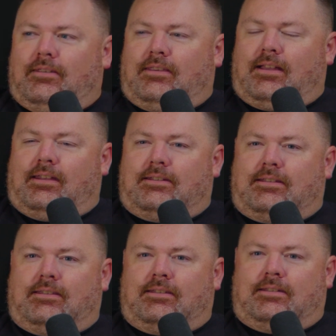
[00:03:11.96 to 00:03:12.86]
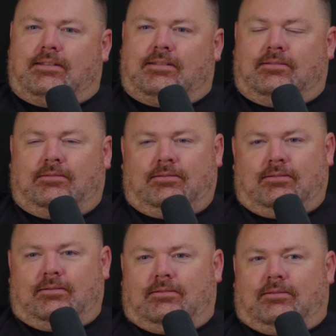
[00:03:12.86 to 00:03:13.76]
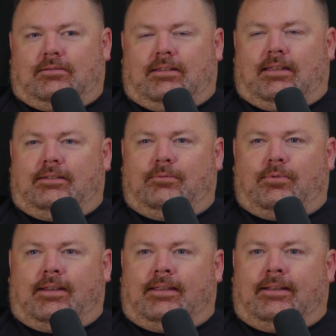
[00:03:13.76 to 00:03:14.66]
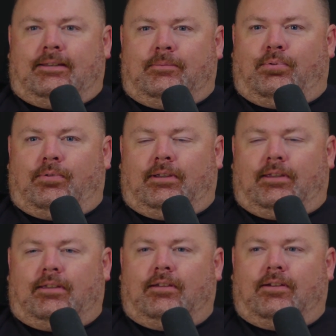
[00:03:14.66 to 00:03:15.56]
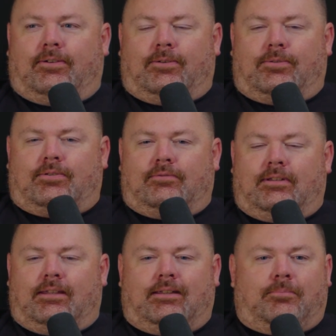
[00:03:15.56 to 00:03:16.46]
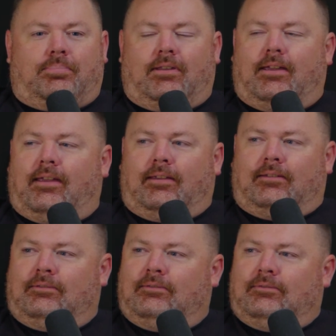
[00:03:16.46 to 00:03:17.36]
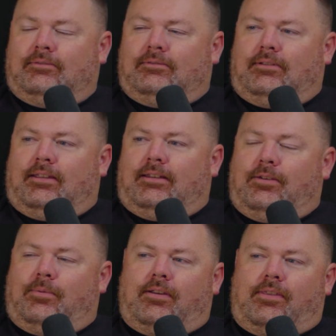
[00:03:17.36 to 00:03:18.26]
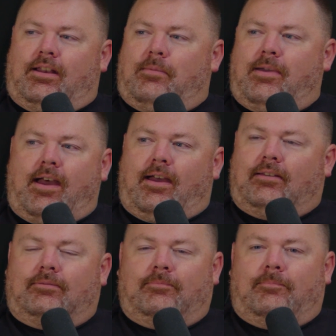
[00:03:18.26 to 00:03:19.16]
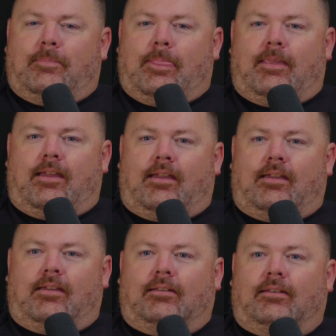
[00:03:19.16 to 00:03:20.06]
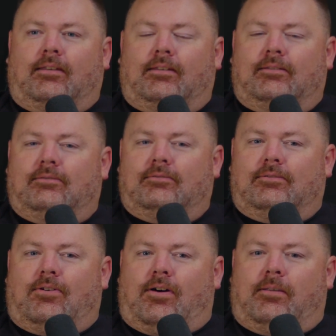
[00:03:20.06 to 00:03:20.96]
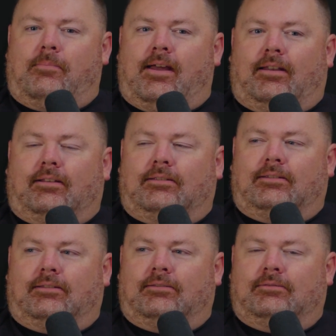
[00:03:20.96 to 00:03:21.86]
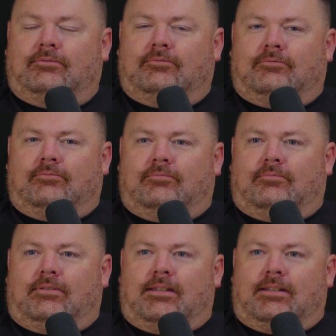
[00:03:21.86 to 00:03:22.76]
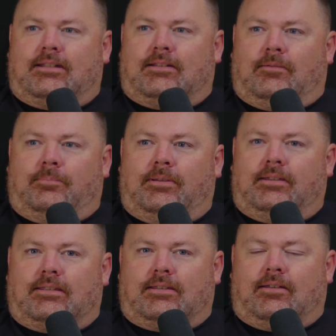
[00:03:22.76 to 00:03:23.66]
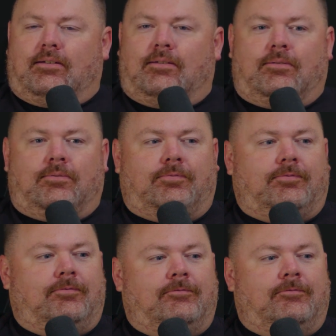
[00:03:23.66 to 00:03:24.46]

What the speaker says: That it's this, anyone at any point can go hit play anywhere that I'm at and automatically get some piece of,